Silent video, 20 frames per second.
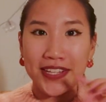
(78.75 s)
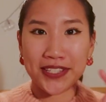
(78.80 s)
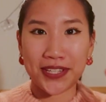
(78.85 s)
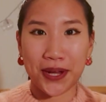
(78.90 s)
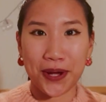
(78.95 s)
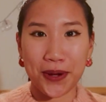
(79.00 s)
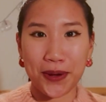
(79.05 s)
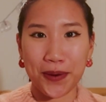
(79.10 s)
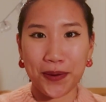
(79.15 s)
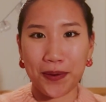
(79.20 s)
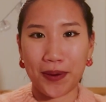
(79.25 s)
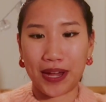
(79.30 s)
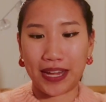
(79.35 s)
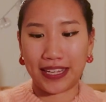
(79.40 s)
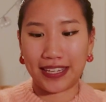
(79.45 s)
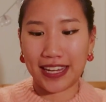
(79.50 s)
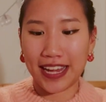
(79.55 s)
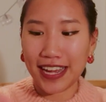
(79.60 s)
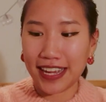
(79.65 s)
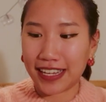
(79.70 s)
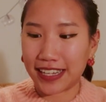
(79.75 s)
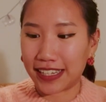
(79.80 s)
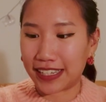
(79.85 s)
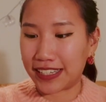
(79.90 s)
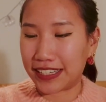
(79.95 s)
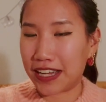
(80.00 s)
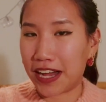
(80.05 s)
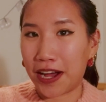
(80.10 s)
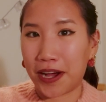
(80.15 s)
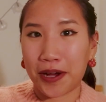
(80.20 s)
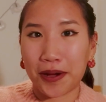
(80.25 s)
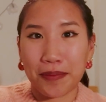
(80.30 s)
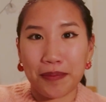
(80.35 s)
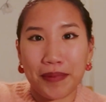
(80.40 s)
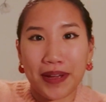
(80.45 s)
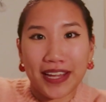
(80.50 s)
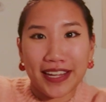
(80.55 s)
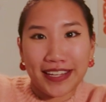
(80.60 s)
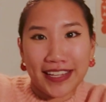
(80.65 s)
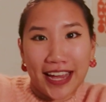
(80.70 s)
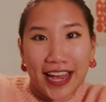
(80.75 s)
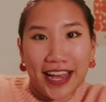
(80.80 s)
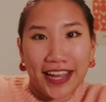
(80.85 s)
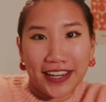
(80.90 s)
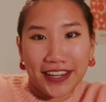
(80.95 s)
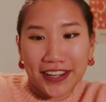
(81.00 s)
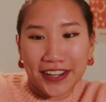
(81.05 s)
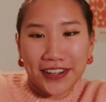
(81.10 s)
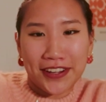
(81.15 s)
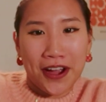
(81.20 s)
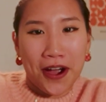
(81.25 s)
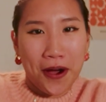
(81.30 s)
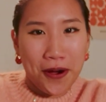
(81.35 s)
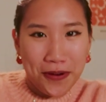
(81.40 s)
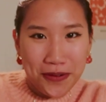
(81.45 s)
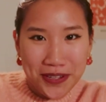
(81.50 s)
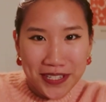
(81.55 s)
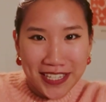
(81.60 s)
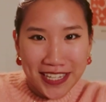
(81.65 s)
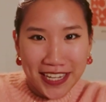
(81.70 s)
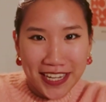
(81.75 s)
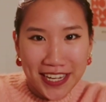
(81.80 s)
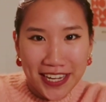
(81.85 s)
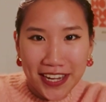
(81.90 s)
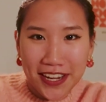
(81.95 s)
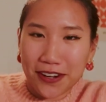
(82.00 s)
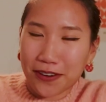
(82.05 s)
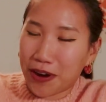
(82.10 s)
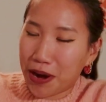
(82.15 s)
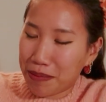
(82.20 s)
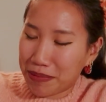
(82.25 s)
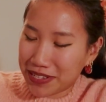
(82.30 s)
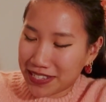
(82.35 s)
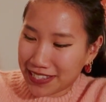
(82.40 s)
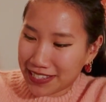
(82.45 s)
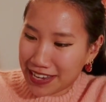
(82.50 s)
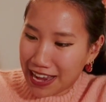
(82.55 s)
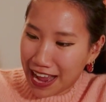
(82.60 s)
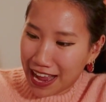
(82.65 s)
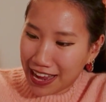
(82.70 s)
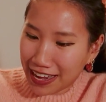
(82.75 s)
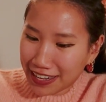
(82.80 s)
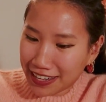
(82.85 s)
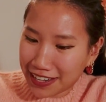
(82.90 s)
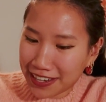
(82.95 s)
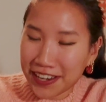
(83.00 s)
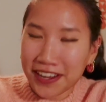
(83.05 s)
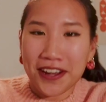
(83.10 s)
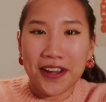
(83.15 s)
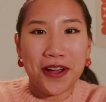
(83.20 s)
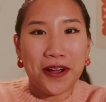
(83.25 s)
So yeah, come get cozy, grab a snack.